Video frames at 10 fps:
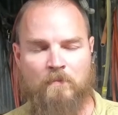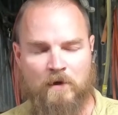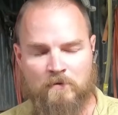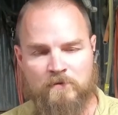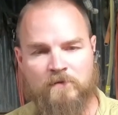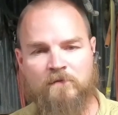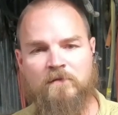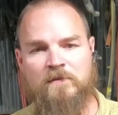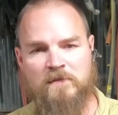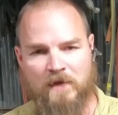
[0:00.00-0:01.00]
Most of
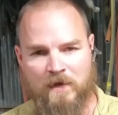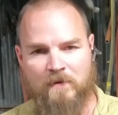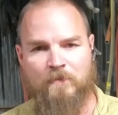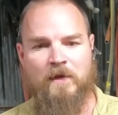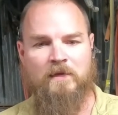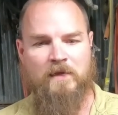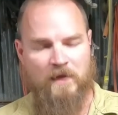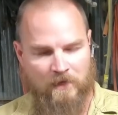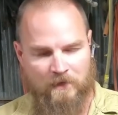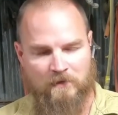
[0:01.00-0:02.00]
the time I
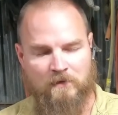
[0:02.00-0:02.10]
can.